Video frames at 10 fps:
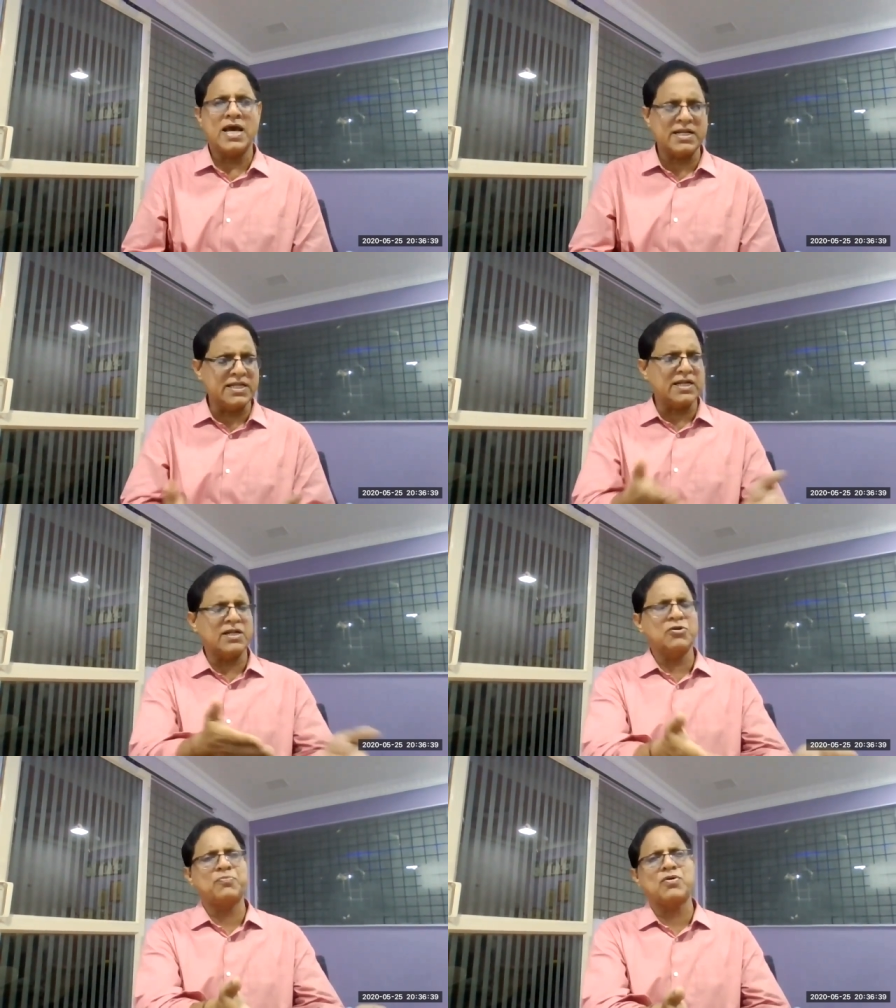
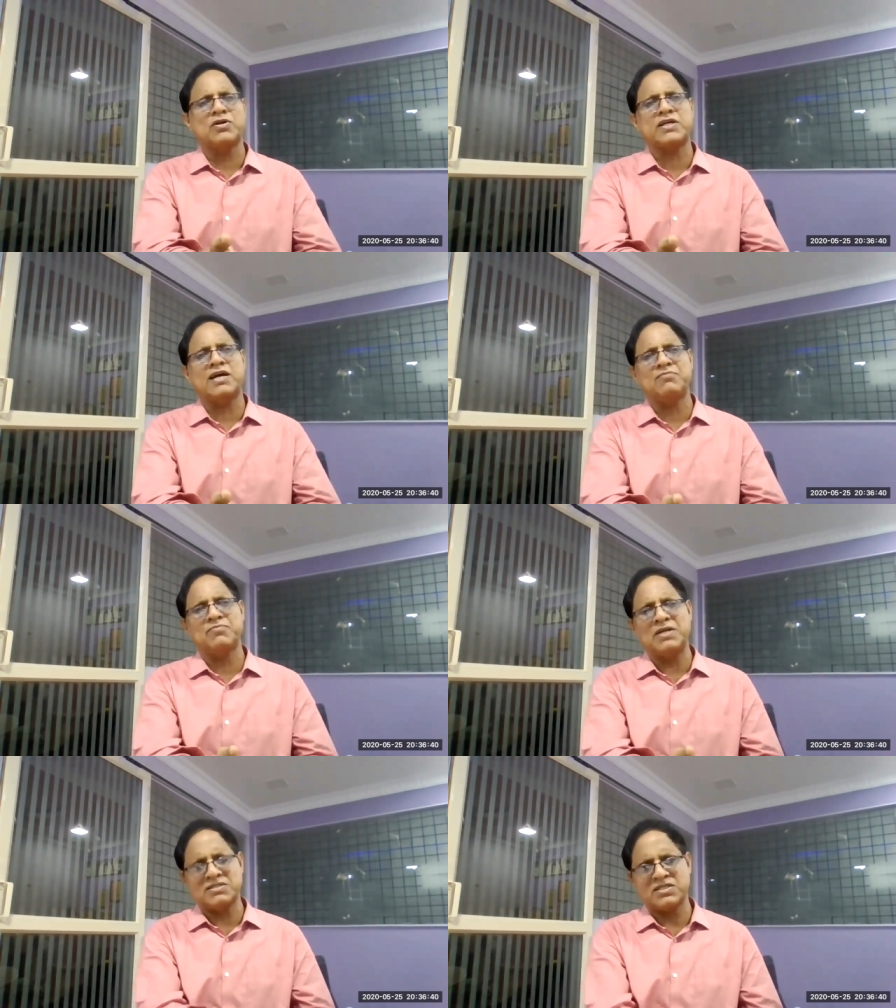Another report
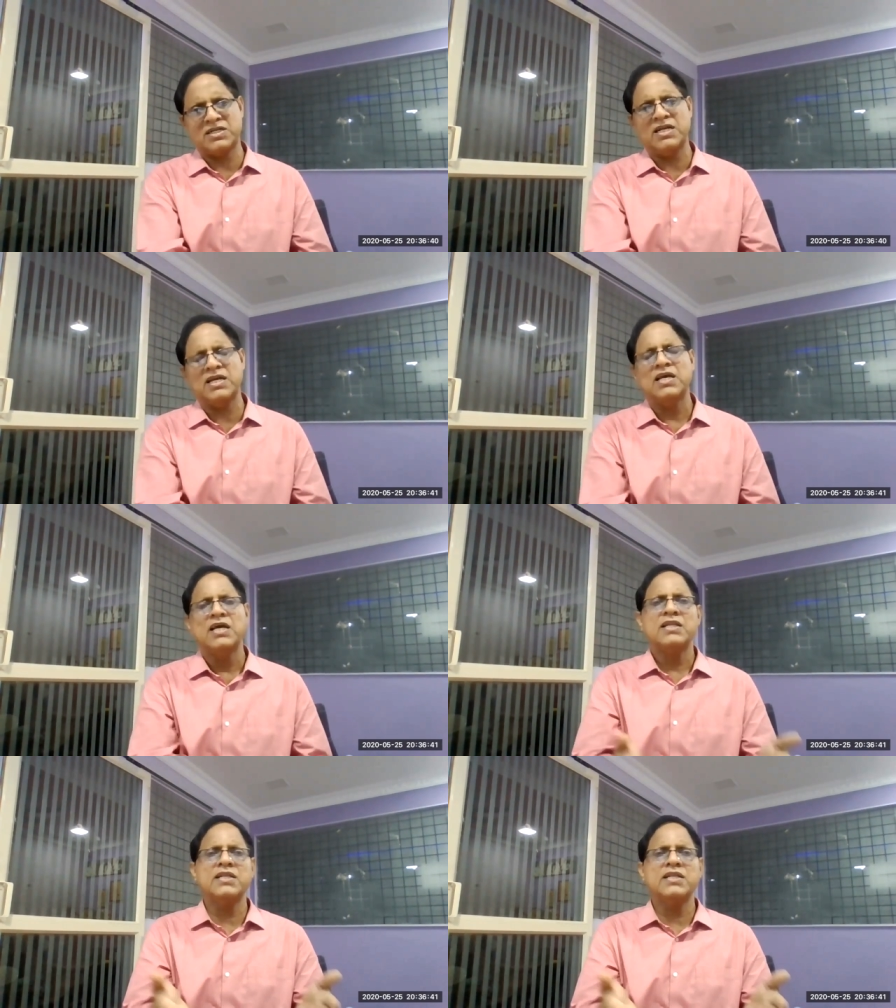come yesterday